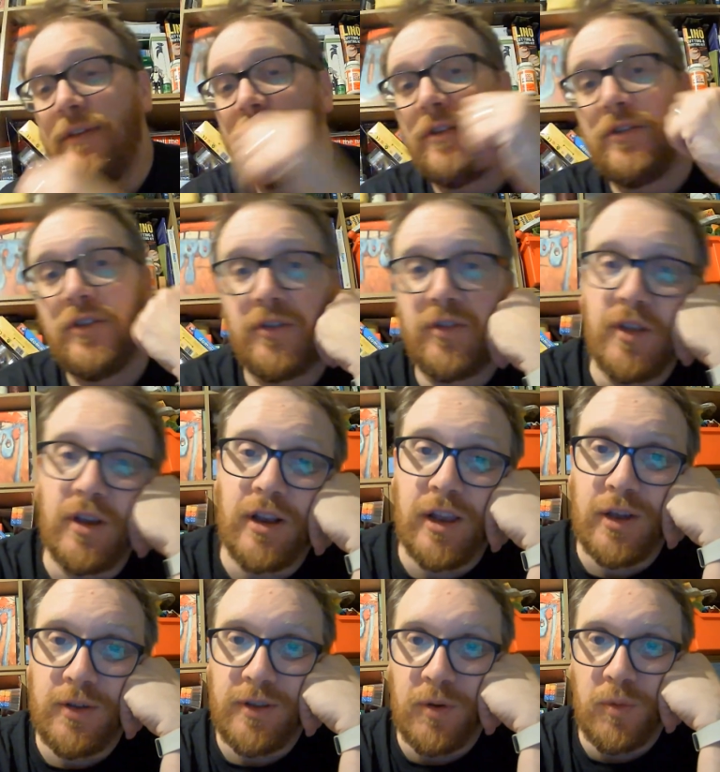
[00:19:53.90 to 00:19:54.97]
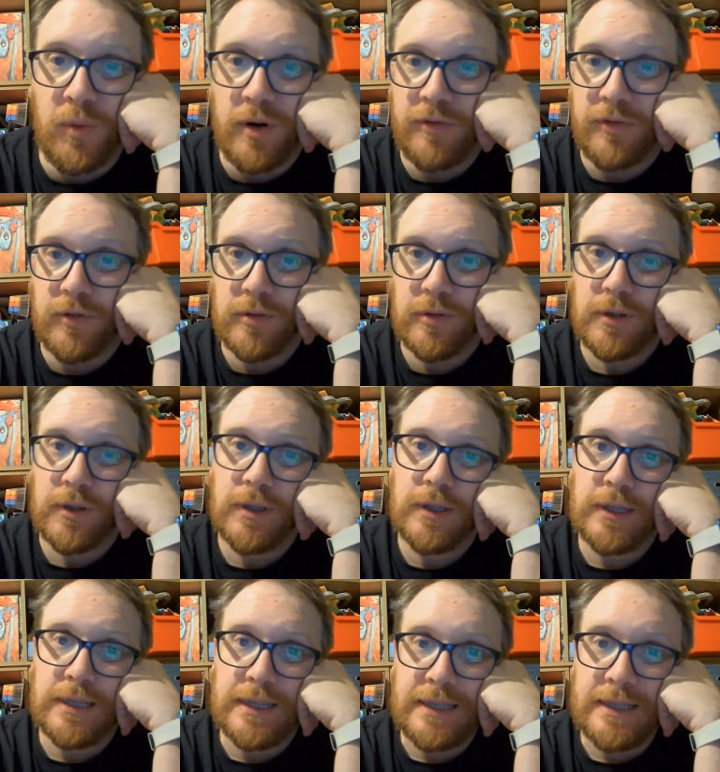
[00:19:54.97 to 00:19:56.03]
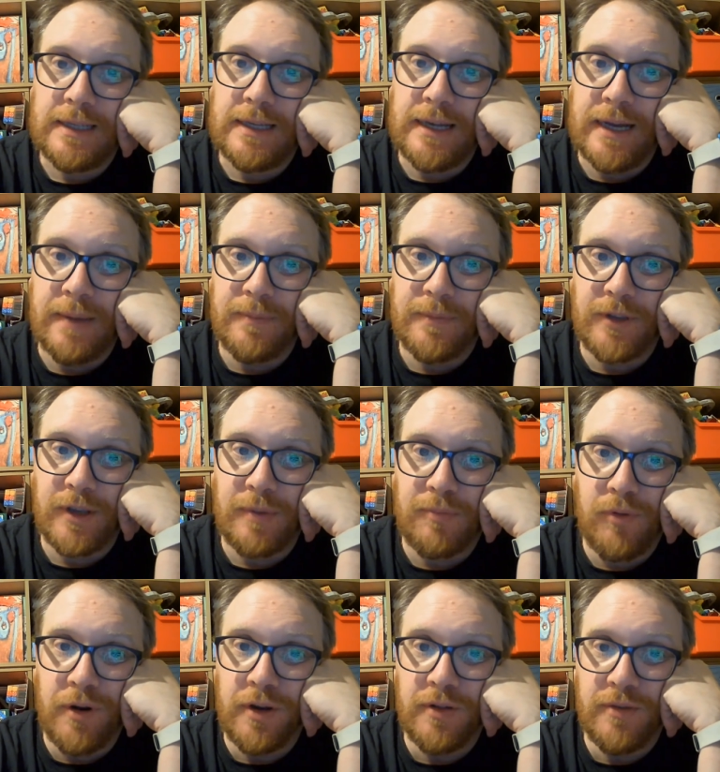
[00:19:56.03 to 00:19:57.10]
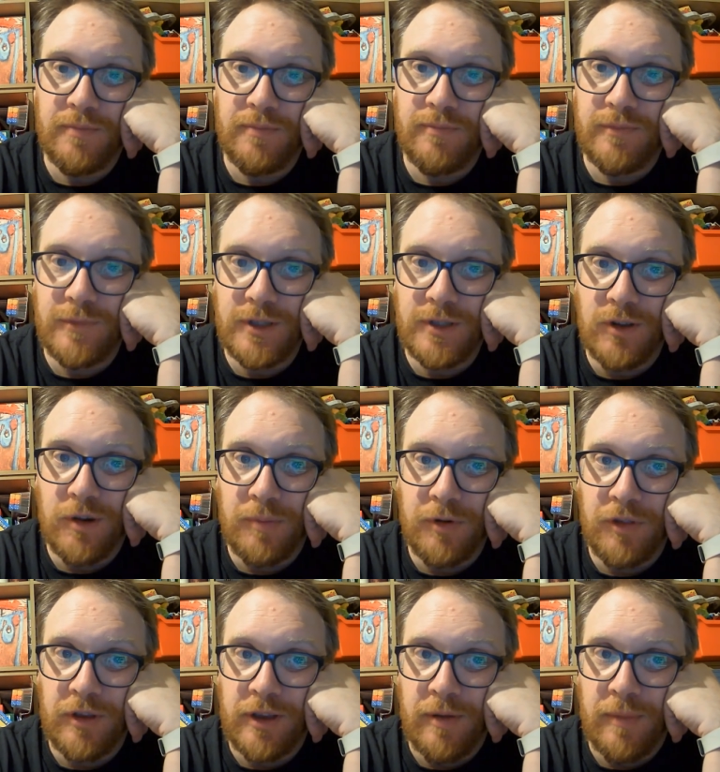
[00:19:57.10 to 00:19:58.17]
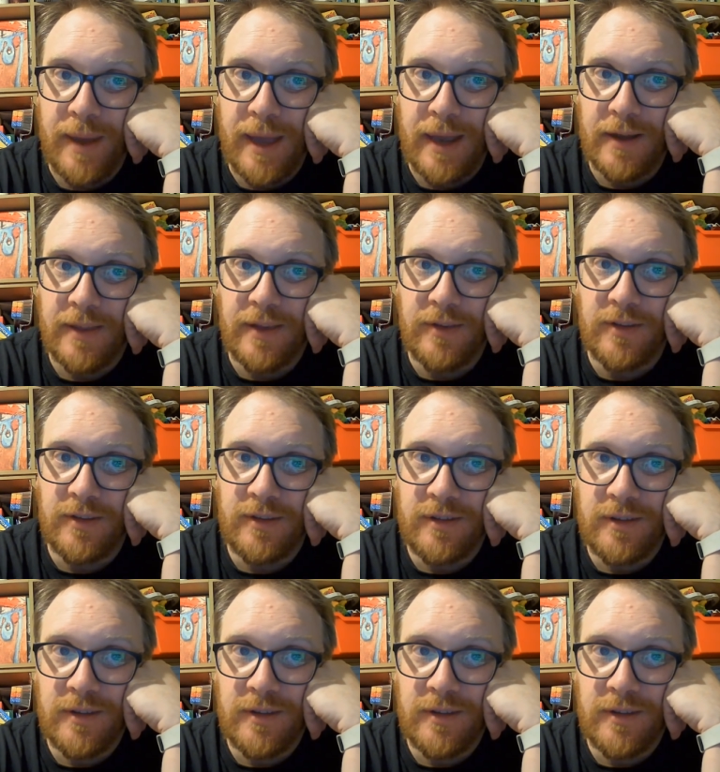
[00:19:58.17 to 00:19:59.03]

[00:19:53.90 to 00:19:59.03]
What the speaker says: is just the closing waffle. So I'm probably going to just not bother coming back. And then just